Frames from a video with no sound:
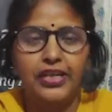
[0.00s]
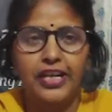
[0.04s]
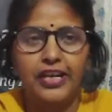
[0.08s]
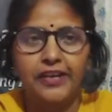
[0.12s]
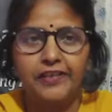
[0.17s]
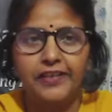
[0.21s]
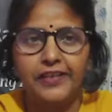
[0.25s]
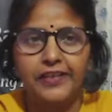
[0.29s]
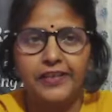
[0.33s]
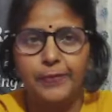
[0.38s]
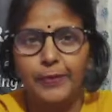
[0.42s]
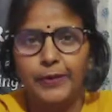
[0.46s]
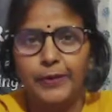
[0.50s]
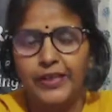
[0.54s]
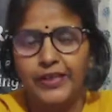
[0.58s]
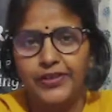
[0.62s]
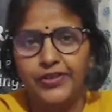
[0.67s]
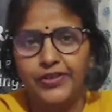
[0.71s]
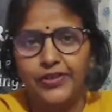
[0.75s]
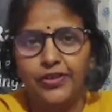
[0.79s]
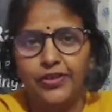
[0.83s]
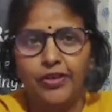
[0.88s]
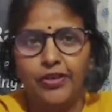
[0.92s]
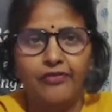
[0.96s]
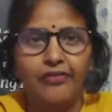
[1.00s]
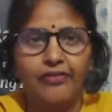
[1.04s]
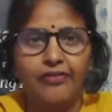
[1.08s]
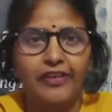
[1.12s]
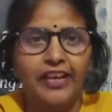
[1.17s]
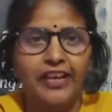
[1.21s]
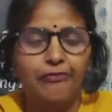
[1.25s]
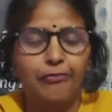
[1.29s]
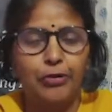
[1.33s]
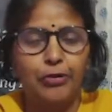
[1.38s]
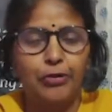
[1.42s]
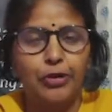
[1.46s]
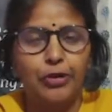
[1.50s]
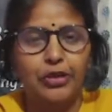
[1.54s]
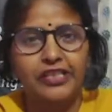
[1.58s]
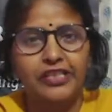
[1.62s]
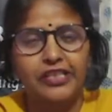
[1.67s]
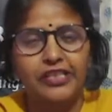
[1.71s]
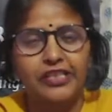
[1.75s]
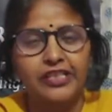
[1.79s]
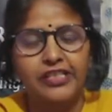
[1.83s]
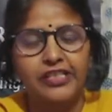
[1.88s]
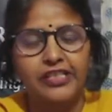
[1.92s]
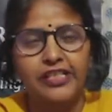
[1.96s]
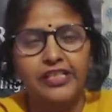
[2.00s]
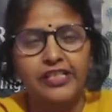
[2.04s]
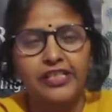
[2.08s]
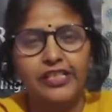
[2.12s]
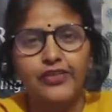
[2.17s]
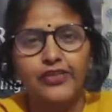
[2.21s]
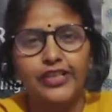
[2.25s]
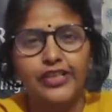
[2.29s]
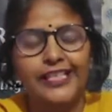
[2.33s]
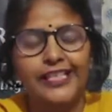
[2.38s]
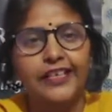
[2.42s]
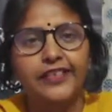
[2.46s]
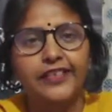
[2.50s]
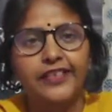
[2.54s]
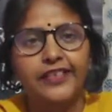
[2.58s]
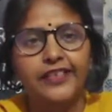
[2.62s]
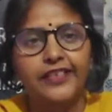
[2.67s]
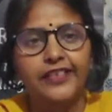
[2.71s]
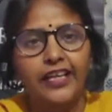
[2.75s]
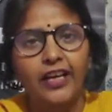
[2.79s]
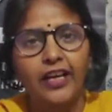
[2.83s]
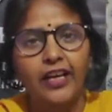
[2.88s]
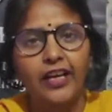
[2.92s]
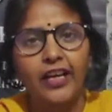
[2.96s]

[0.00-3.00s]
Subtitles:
and respiration of life processes for standard 10.